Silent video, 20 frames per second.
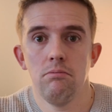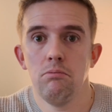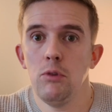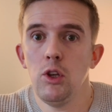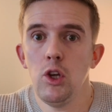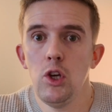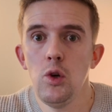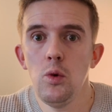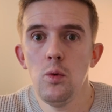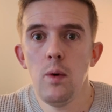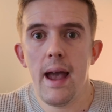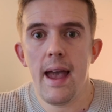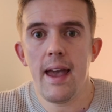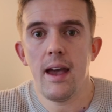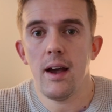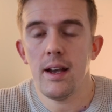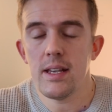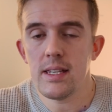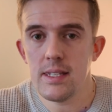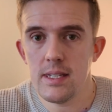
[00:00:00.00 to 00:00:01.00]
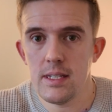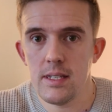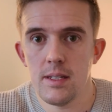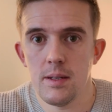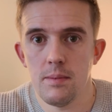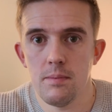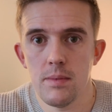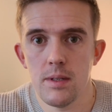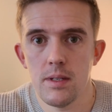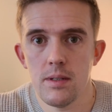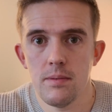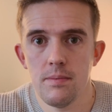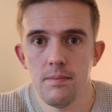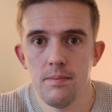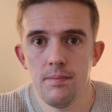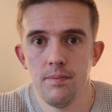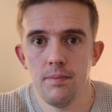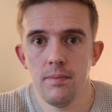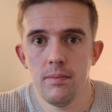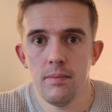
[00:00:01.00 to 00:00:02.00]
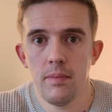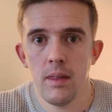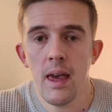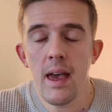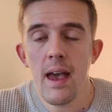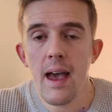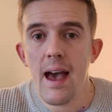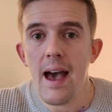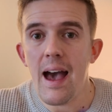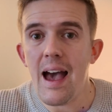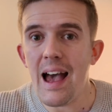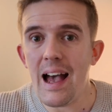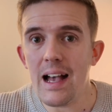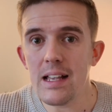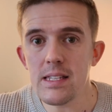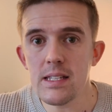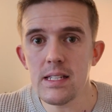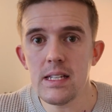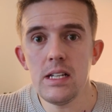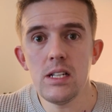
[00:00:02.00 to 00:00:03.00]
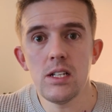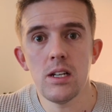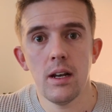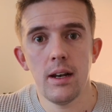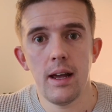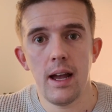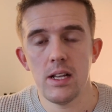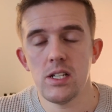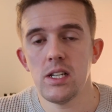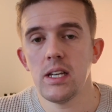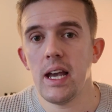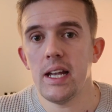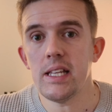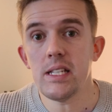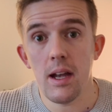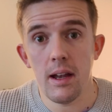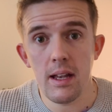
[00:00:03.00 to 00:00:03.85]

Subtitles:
new AI systems. As a teacher and educator,